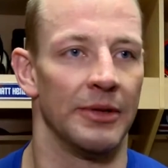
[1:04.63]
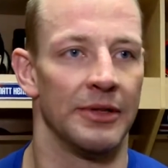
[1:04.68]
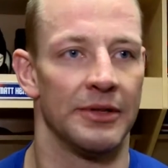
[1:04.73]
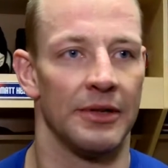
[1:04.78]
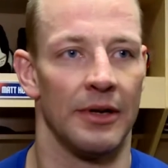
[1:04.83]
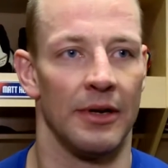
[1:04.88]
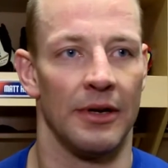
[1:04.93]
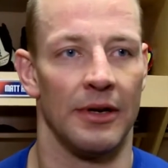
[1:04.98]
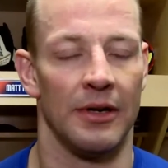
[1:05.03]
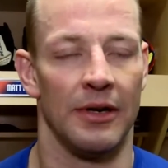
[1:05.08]
It's
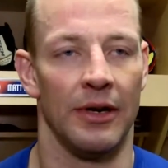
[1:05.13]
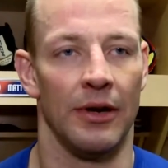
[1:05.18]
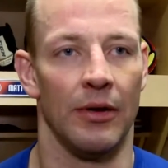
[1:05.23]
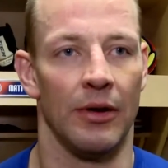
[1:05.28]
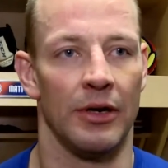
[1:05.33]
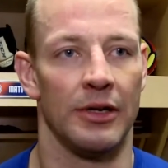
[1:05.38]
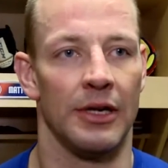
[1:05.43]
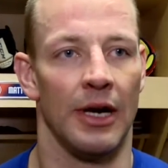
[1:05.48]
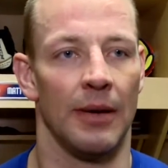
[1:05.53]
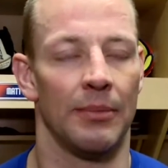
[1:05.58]
our, you know,
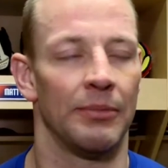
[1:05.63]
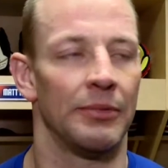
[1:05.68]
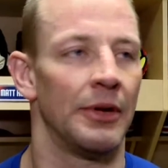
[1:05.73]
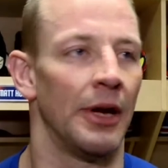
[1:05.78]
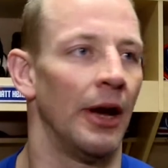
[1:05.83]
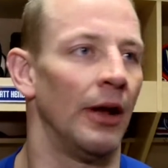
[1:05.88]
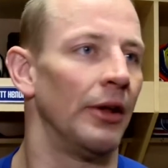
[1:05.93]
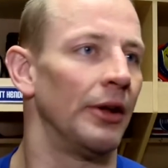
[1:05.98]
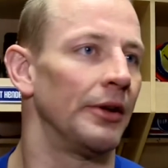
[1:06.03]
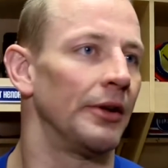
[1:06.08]
our top
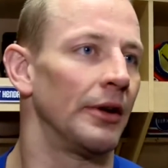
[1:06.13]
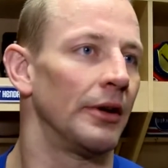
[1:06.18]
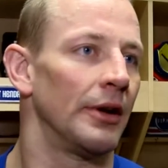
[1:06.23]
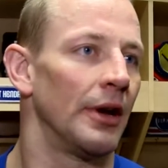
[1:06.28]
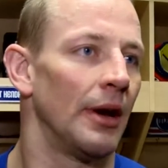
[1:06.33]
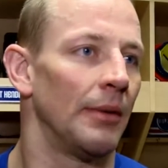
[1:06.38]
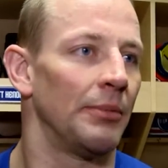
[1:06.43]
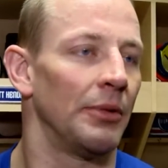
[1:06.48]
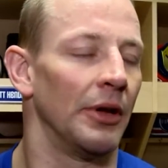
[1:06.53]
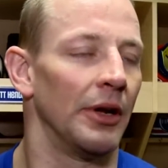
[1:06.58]
talent, our
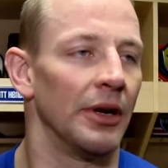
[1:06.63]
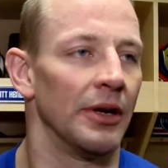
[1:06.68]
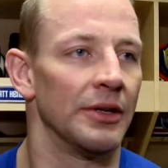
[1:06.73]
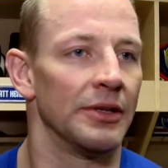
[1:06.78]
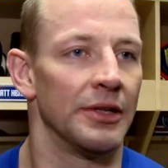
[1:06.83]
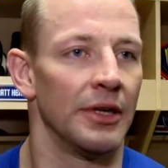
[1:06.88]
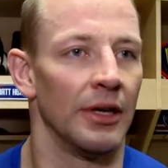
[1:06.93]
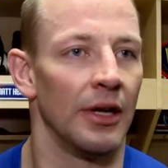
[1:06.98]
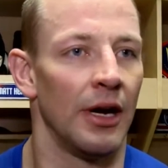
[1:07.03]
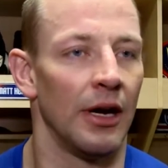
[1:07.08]
top
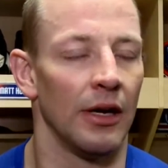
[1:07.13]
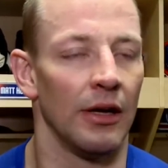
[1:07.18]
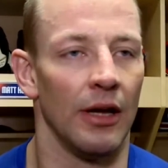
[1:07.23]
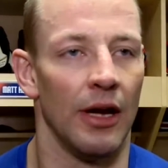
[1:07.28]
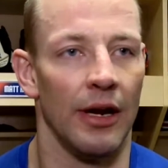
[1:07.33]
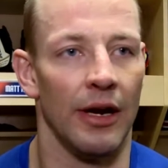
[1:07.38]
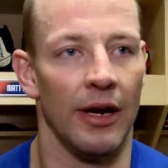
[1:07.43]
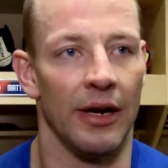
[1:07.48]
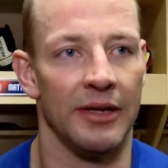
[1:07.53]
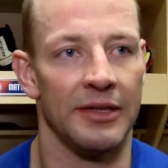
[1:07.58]
players that log a
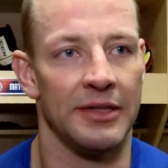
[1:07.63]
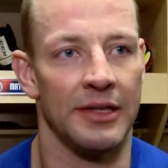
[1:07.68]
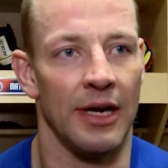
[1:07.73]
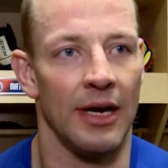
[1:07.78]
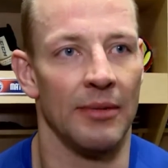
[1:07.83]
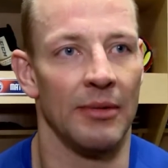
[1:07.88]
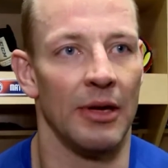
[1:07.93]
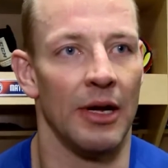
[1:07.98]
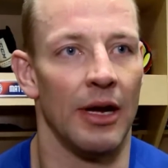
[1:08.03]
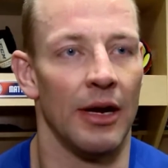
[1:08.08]
lot of ice
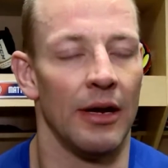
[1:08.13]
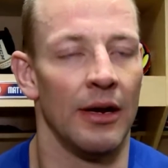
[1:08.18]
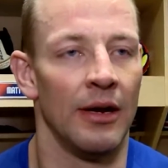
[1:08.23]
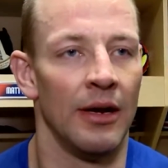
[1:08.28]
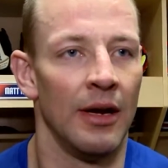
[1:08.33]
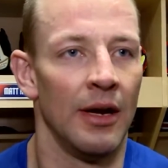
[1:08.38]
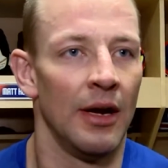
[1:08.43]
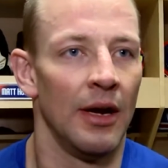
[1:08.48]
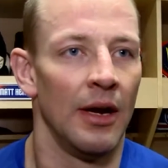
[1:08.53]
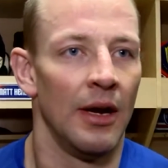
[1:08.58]
time, a lot
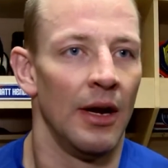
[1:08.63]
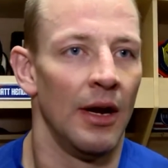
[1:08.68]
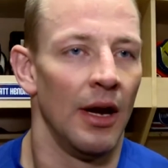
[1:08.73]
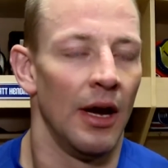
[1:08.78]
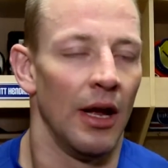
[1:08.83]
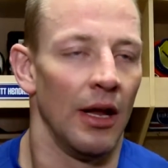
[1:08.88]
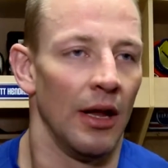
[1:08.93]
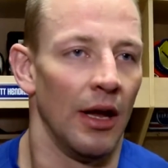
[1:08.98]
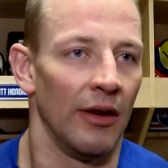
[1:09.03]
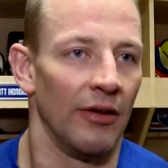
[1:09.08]

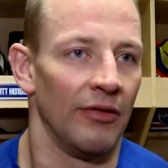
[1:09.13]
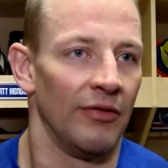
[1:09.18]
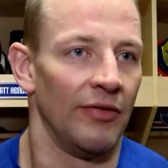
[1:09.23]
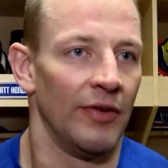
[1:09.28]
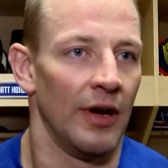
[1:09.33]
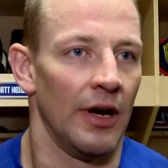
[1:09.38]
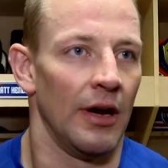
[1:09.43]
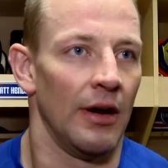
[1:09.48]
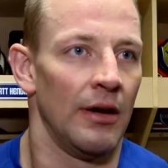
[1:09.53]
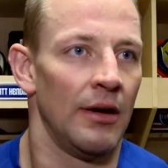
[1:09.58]

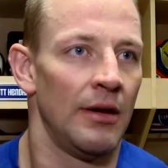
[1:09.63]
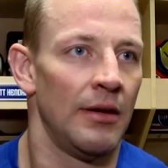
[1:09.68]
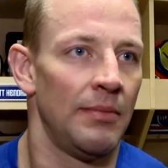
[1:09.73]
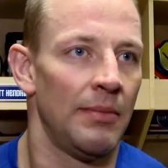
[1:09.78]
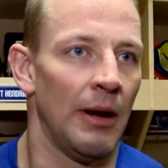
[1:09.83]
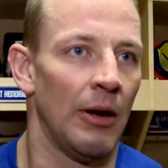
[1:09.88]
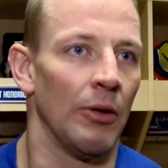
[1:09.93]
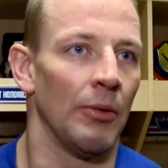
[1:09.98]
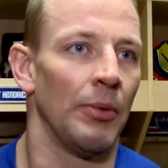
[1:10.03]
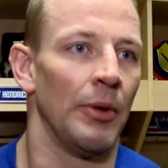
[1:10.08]
of
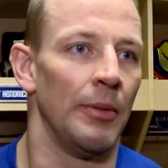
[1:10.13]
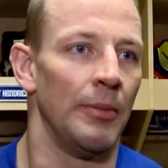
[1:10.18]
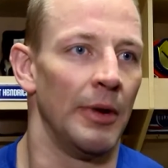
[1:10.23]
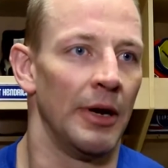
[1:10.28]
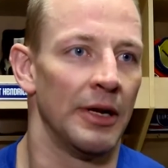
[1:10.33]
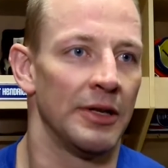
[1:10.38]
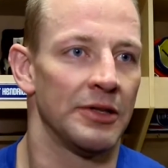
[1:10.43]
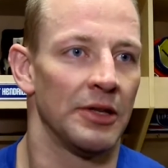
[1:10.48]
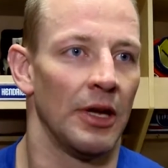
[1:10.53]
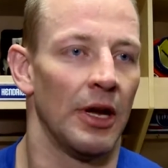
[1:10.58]
power play
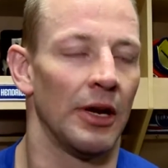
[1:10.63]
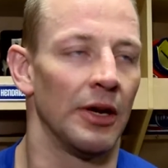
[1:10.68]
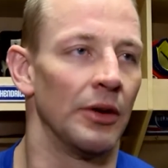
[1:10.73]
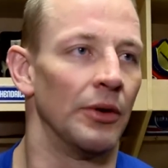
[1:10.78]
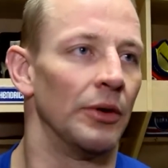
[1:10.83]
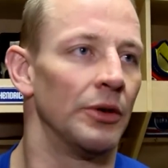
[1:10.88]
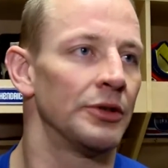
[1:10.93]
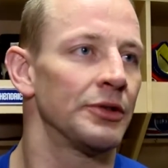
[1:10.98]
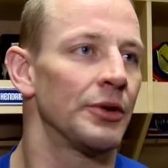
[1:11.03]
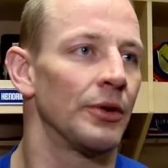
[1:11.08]
minutes, a lot of
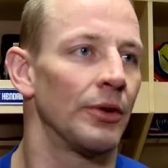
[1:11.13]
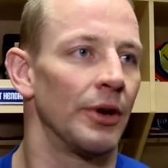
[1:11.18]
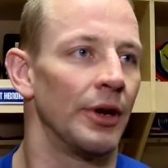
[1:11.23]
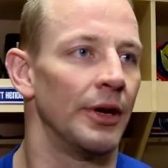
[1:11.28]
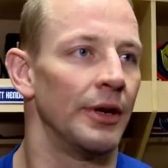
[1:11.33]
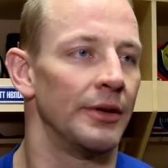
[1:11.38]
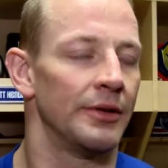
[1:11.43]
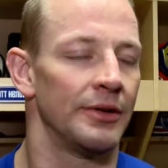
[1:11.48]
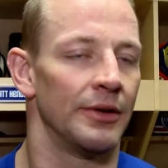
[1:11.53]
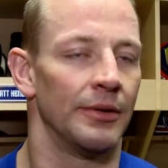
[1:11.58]
goal
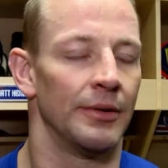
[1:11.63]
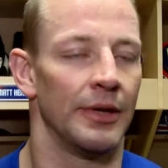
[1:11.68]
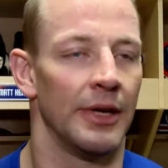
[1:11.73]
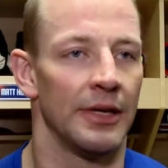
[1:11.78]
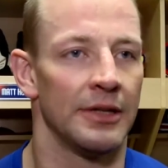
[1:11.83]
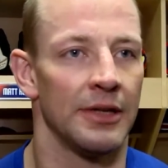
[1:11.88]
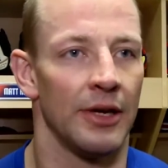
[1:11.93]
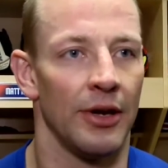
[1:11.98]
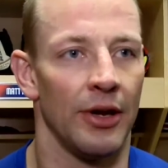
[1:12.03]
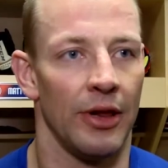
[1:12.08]
scoring. So when
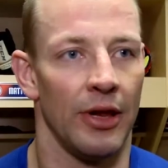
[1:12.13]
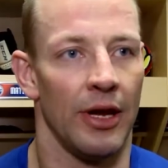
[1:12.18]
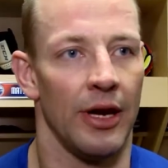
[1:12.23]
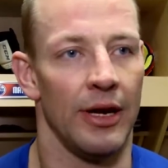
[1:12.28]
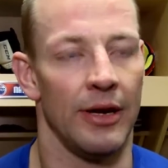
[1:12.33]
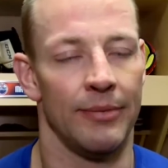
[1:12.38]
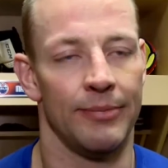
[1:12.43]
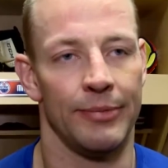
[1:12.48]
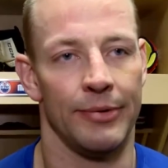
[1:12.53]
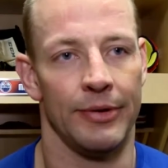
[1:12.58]
that's out of the
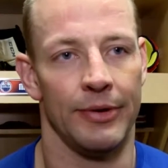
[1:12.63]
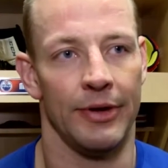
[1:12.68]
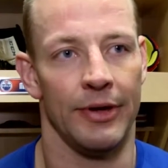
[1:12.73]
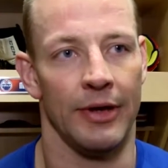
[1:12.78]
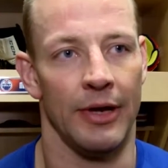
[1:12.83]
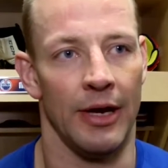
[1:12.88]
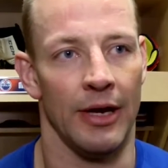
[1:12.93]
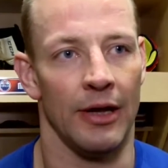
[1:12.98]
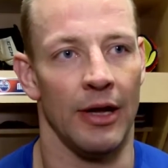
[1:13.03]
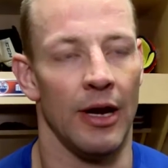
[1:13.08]
lineup, you
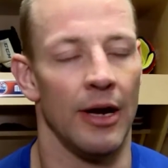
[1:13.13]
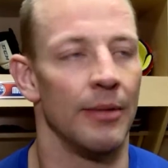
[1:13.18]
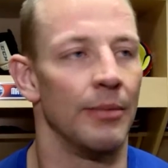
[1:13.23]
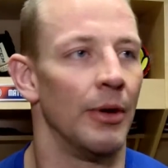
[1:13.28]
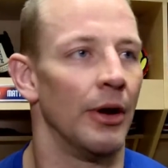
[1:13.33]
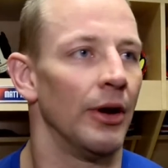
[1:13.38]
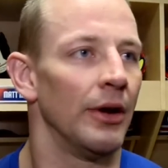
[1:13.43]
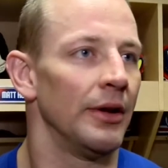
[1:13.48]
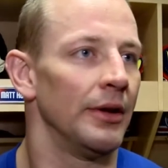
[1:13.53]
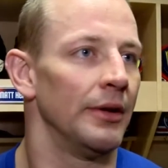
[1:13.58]
can't lie
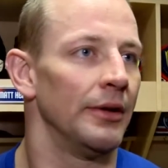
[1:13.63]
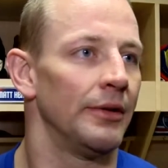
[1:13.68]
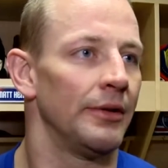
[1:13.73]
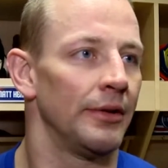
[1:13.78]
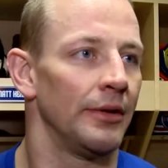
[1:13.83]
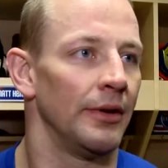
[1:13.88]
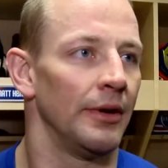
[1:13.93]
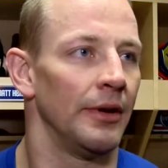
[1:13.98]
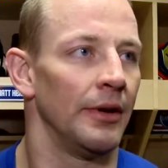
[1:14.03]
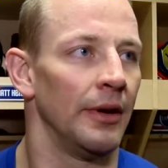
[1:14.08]
about
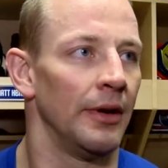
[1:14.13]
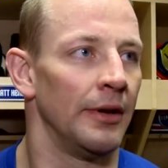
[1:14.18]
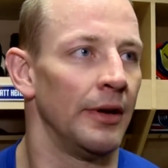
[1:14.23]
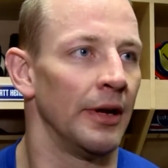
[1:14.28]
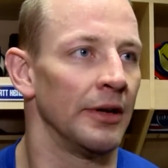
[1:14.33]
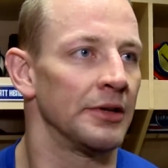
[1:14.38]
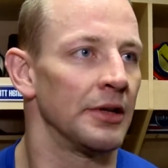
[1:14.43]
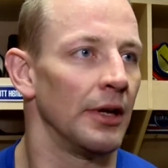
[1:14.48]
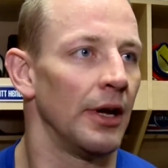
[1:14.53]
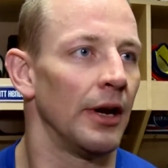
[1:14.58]
it. It
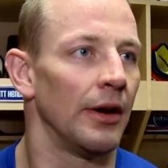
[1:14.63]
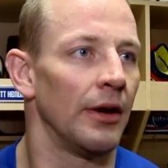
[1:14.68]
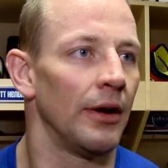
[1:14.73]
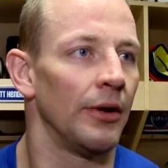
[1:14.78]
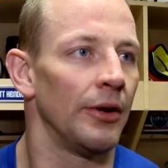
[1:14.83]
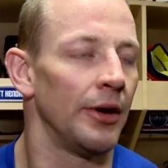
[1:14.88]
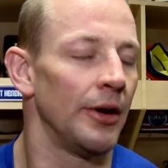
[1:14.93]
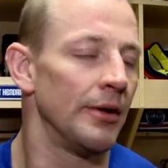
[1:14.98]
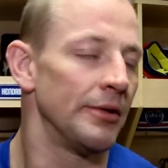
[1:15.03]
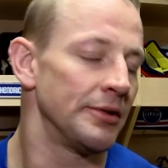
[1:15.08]
takes a lot
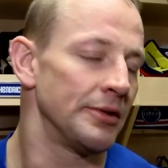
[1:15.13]
out of you.